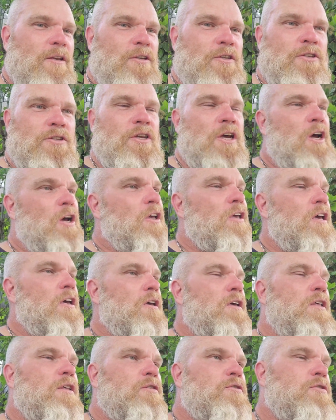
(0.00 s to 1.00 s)

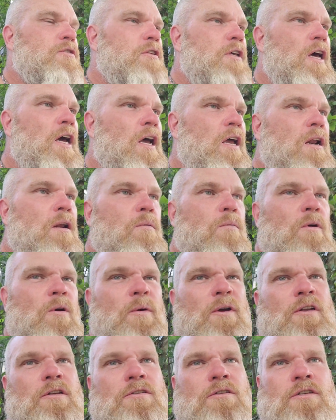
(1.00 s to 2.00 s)
there's that, and we
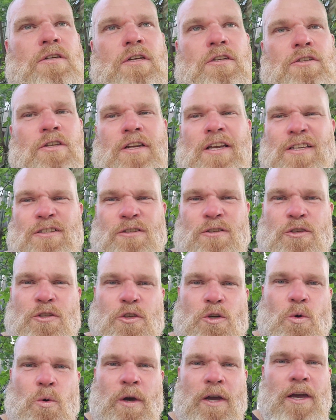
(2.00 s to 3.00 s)
went into Leicester
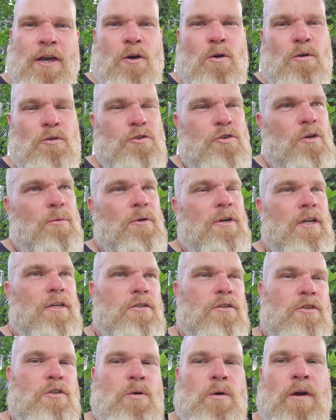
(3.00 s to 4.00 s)
Square, caught tube in
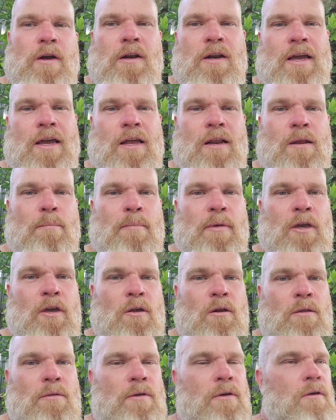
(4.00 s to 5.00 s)
Leicester Square, and had a
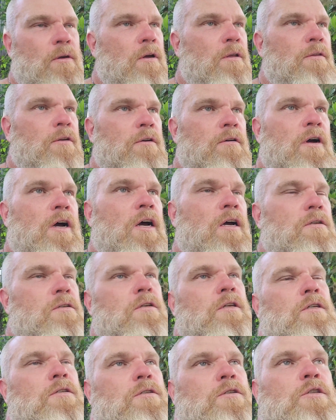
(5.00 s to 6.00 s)
meal on the grass
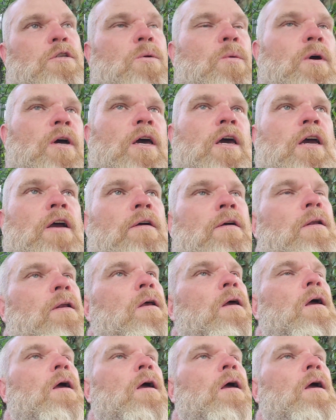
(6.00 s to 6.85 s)
at Leicester Square,